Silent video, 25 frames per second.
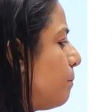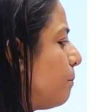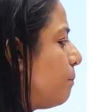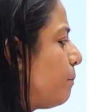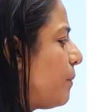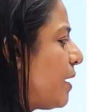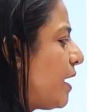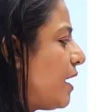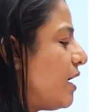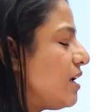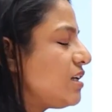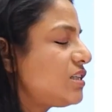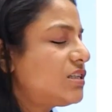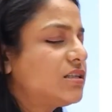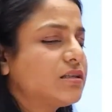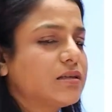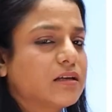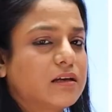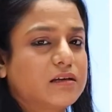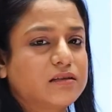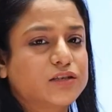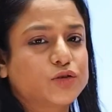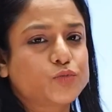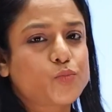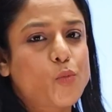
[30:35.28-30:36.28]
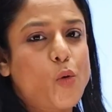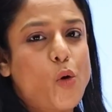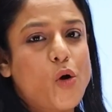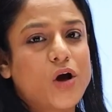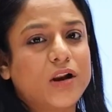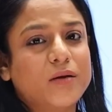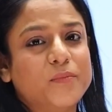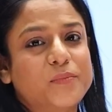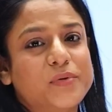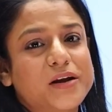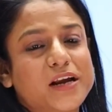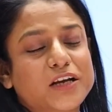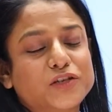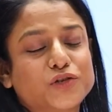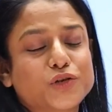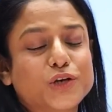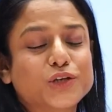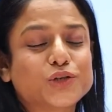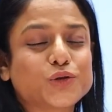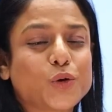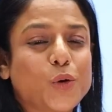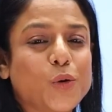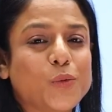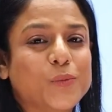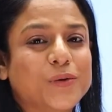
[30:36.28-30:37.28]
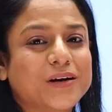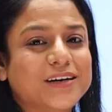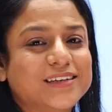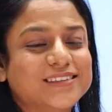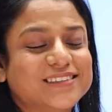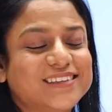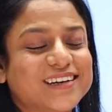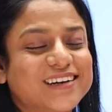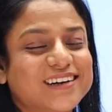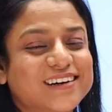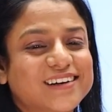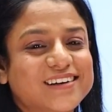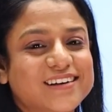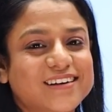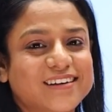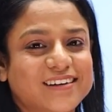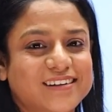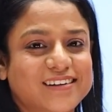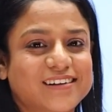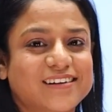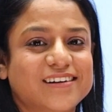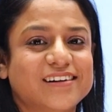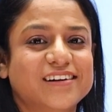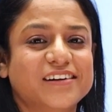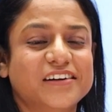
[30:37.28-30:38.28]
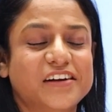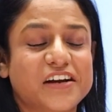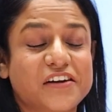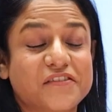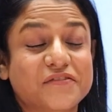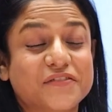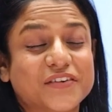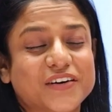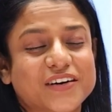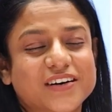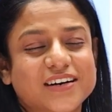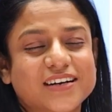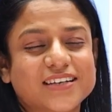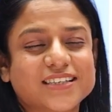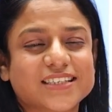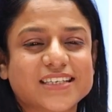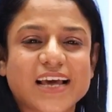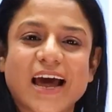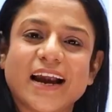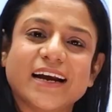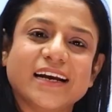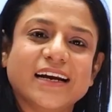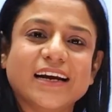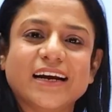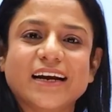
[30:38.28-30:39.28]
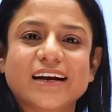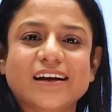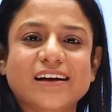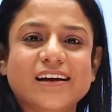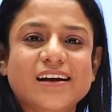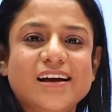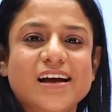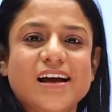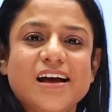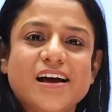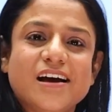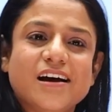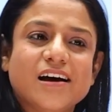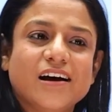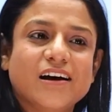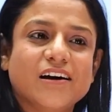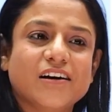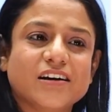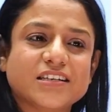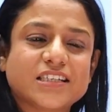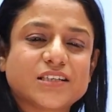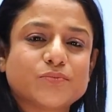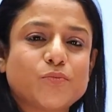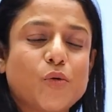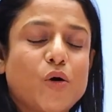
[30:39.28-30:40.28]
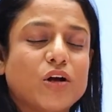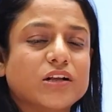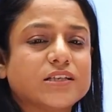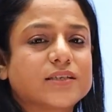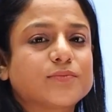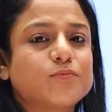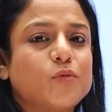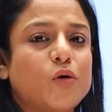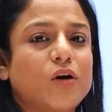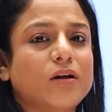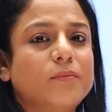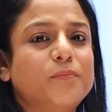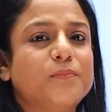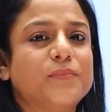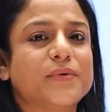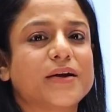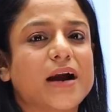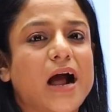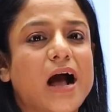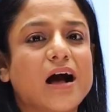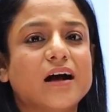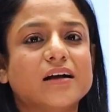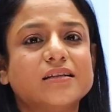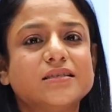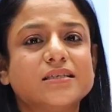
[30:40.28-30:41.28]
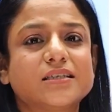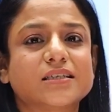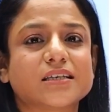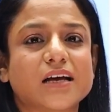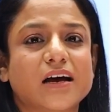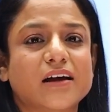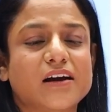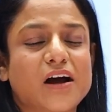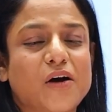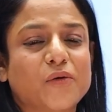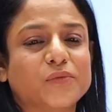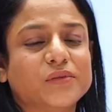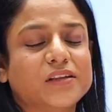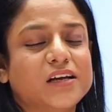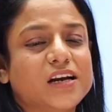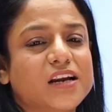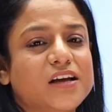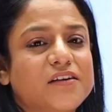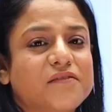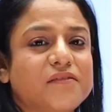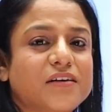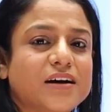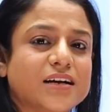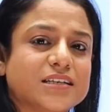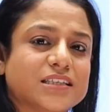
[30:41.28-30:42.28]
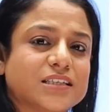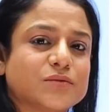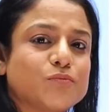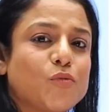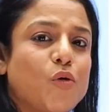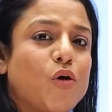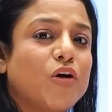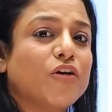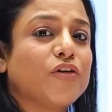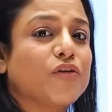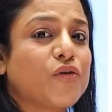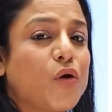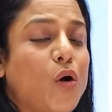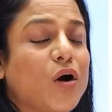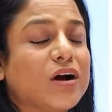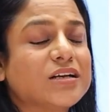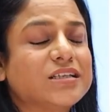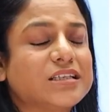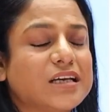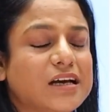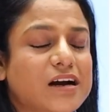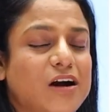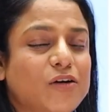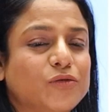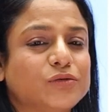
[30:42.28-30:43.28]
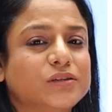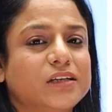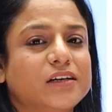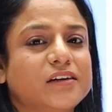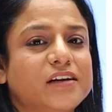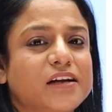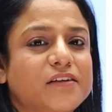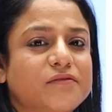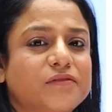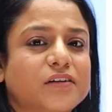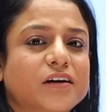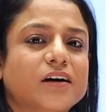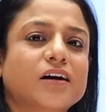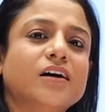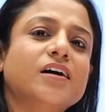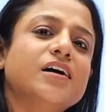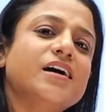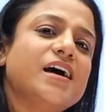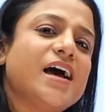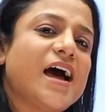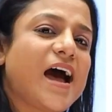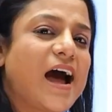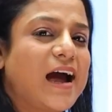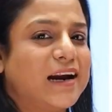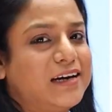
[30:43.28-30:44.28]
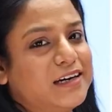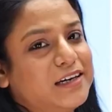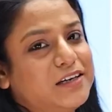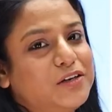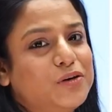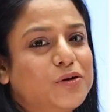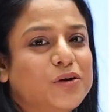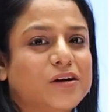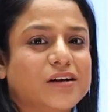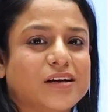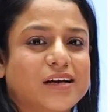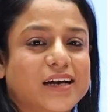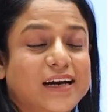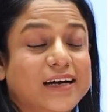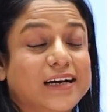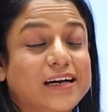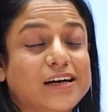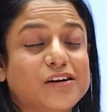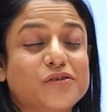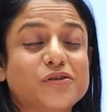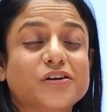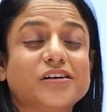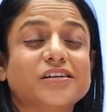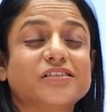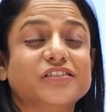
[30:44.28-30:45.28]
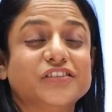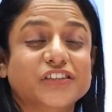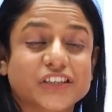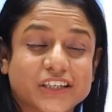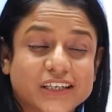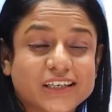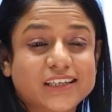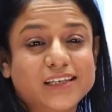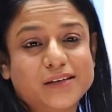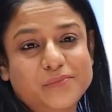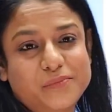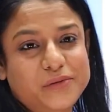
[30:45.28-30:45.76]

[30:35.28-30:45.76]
make small bridges over the rivers and small plants around the river, small rocks around the river, and it'll look really